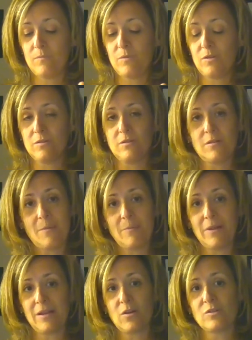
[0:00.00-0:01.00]
Your
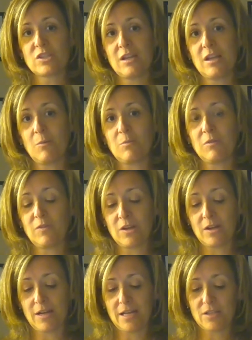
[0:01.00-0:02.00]
upline coach can help you
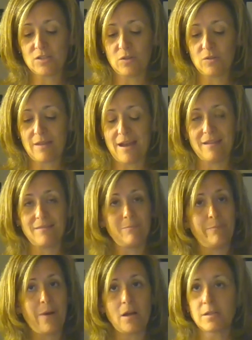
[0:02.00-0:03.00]
figure out how to do that.
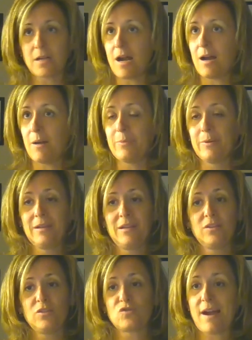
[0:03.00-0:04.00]
Bunk up,
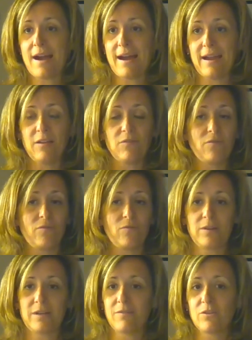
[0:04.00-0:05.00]
drive,
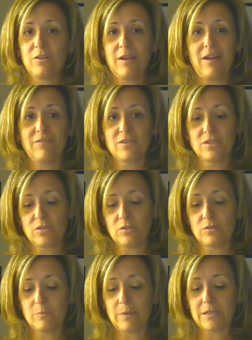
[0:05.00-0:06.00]
whatever you have to
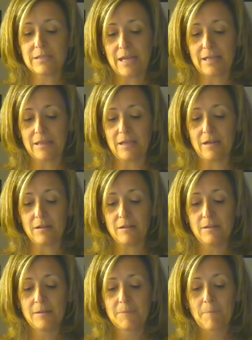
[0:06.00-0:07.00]
do, but get there.